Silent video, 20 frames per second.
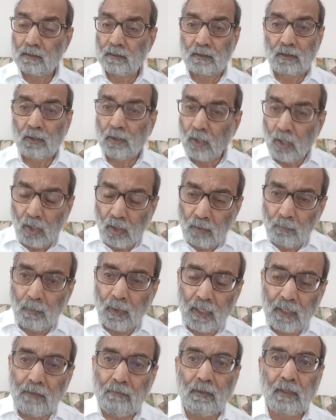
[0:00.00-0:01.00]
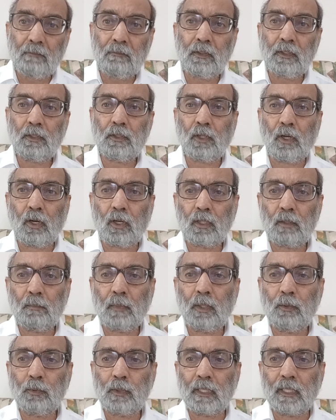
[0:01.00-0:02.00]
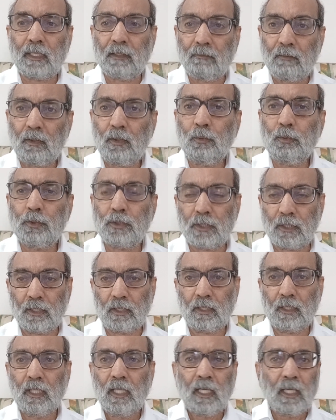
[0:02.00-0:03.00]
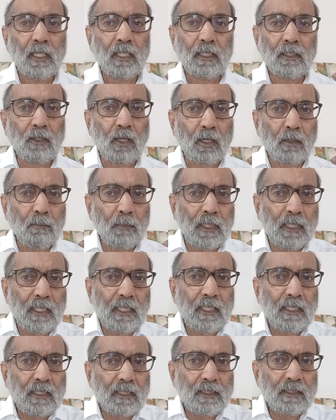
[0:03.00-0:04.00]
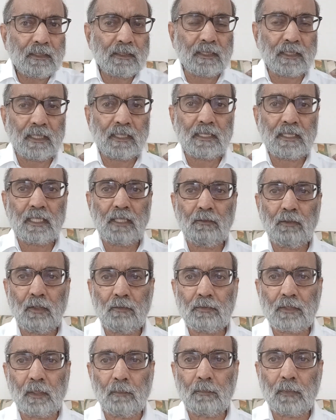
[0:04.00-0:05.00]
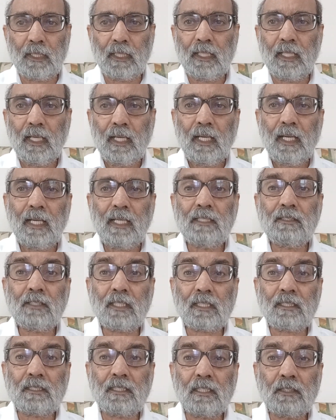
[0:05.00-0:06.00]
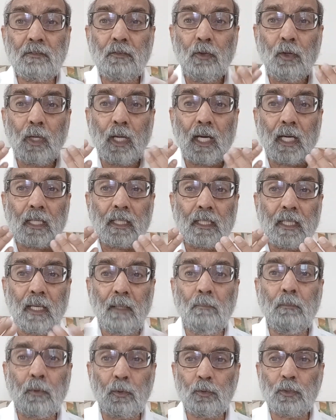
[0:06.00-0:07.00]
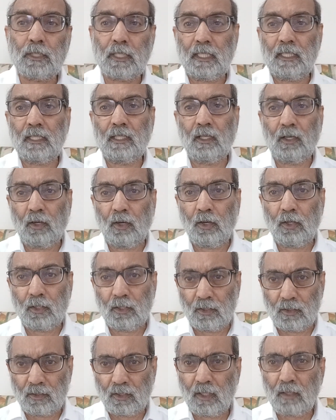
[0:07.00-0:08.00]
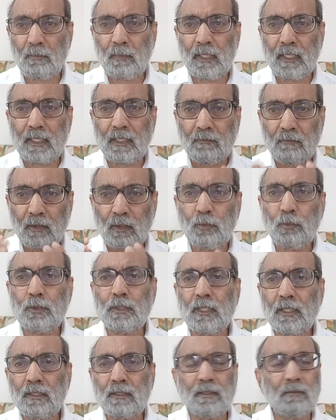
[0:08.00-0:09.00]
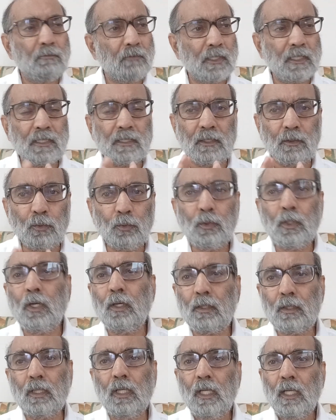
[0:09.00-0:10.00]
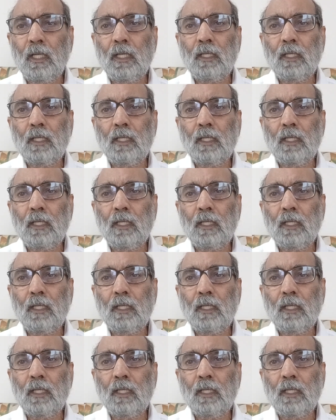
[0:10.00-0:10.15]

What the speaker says: normally, when we talk about a revolution, normally it is suggestive of something, a successful attempt to change the order. Normally, revolutions which do not,